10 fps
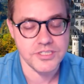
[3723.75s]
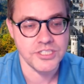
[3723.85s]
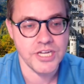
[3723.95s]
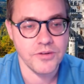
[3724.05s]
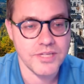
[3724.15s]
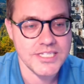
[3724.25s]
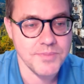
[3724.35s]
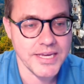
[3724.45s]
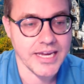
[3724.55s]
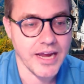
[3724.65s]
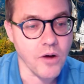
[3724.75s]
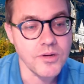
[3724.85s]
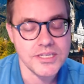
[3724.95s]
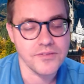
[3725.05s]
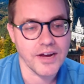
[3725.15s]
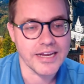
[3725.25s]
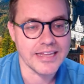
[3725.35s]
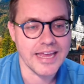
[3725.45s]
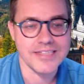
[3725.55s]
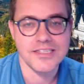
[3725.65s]
And generally speaking, I always invite
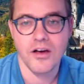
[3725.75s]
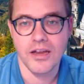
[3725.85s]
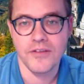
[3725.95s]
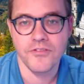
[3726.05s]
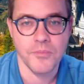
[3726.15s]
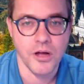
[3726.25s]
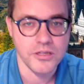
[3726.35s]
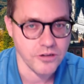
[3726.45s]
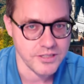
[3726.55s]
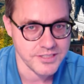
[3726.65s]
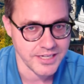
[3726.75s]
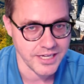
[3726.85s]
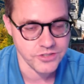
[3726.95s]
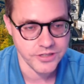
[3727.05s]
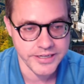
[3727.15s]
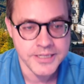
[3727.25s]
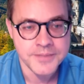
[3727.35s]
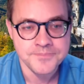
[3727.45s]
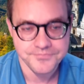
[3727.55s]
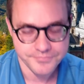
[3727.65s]
guests on from all across the country.
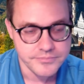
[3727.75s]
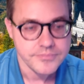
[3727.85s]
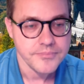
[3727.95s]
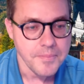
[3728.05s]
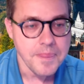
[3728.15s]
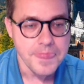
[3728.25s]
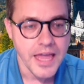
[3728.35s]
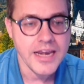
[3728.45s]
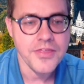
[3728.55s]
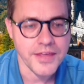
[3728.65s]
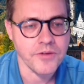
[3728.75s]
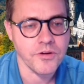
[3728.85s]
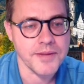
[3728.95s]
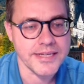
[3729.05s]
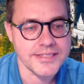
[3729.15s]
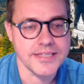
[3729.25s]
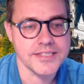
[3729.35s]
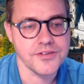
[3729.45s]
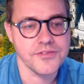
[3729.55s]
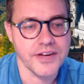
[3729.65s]
And I think it would make sense
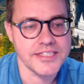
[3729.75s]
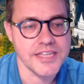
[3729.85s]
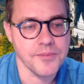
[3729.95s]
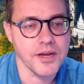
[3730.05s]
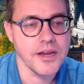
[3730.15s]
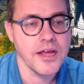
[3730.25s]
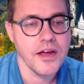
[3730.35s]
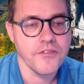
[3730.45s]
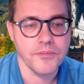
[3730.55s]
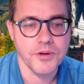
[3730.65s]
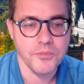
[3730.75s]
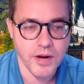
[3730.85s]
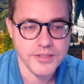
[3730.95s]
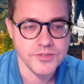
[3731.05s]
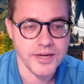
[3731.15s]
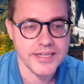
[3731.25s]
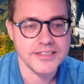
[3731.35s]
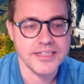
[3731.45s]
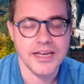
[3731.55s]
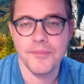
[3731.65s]
to invite someone from New Brunswick
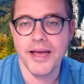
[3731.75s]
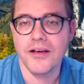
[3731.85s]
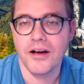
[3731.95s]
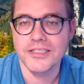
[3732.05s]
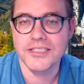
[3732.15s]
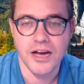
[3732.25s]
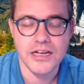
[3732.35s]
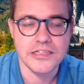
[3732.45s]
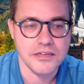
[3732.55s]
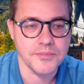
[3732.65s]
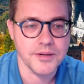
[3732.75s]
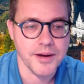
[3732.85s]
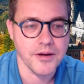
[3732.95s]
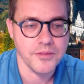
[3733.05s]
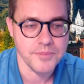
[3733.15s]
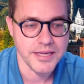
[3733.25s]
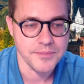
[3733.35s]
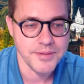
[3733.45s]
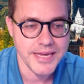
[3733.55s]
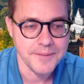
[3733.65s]
to come back on to talk a little bit about the P N
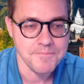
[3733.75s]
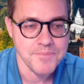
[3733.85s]
P.